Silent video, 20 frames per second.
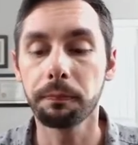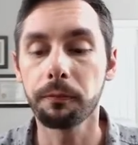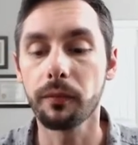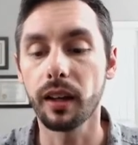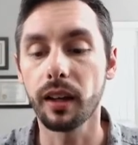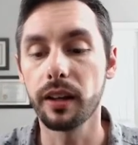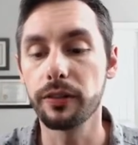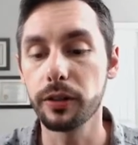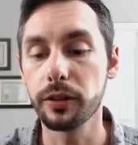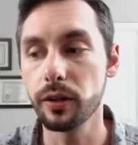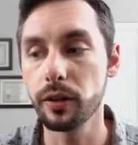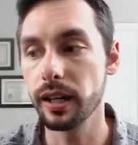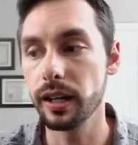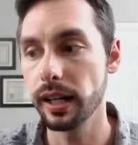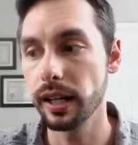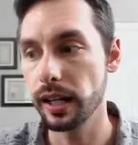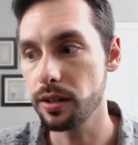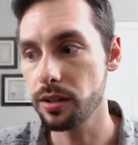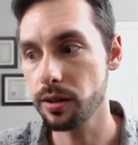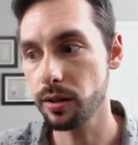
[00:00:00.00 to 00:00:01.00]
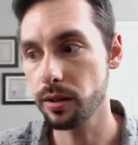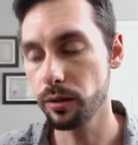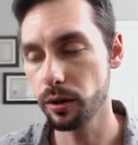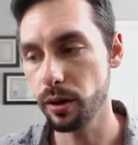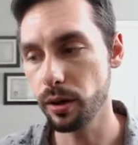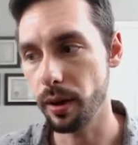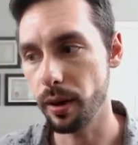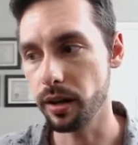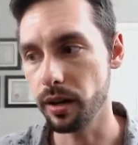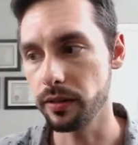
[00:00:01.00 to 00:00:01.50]
If you exclude a
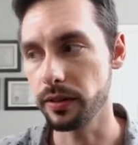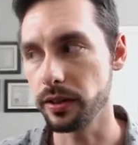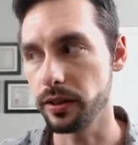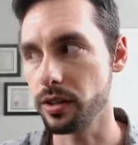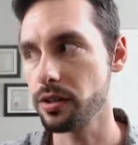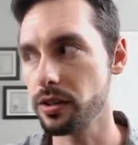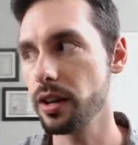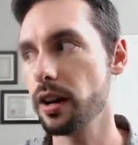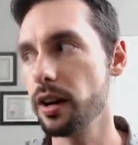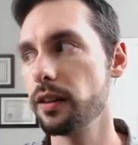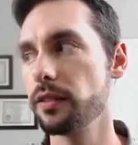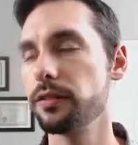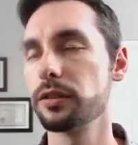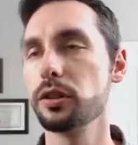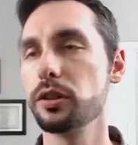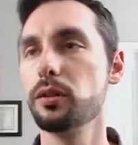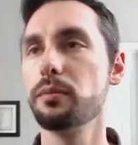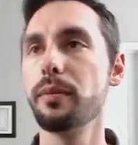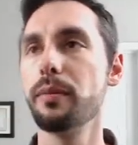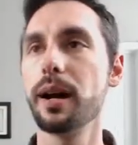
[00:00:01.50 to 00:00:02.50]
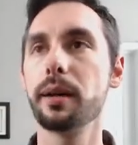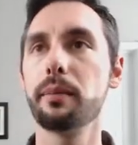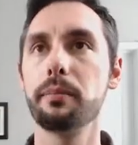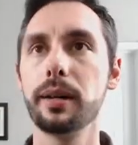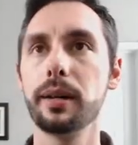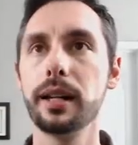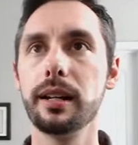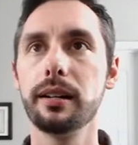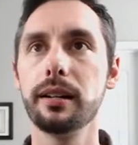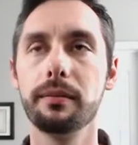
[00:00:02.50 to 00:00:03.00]
part of yourself, you might
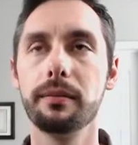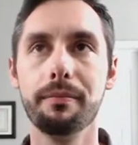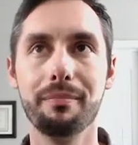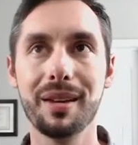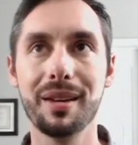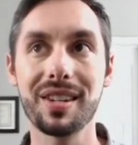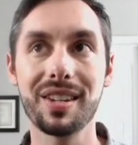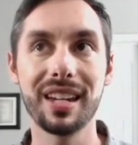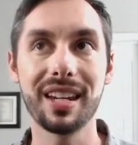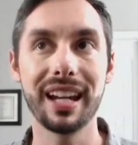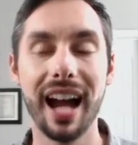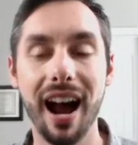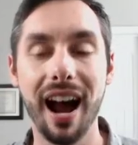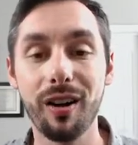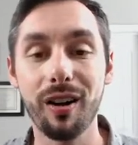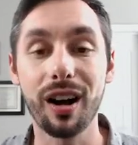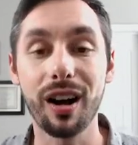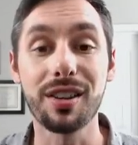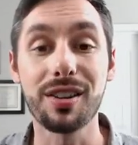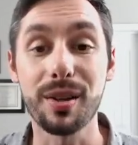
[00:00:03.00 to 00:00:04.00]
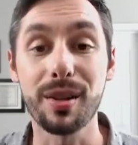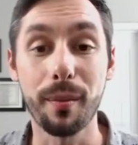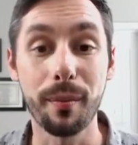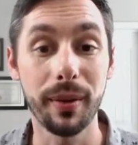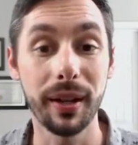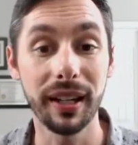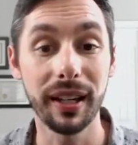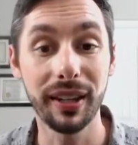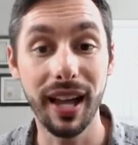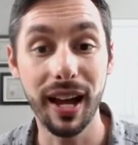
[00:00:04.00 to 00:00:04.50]
be missing out on
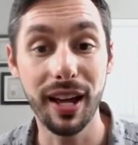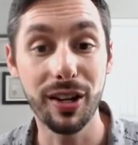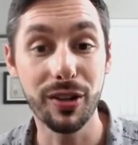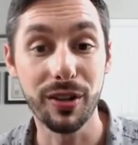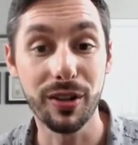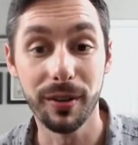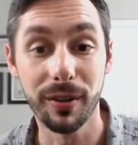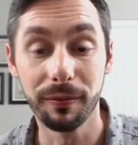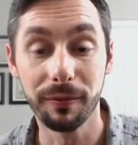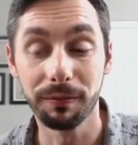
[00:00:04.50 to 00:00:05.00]
something that is